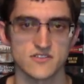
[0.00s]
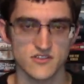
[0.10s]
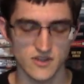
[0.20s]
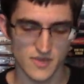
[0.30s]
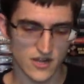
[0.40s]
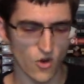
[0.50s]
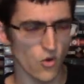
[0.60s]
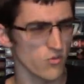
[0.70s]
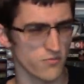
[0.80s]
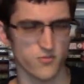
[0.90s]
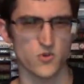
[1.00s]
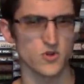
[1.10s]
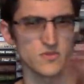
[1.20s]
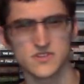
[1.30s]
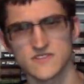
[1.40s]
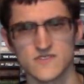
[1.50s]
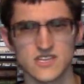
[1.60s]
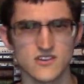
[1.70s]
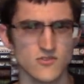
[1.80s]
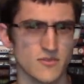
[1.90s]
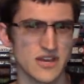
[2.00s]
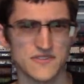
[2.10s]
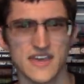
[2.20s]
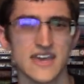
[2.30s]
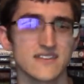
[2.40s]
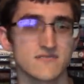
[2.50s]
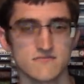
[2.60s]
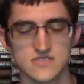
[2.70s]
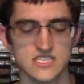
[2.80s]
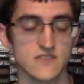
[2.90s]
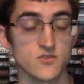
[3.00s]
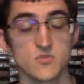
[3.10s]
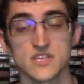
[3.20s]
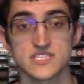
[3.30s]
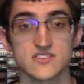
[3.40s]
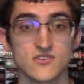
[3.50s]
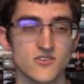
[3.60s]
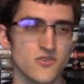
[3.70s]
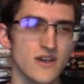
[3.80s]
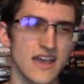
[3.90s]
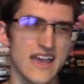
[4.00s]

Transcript: You know, I made a whole world-building video about that several months ago,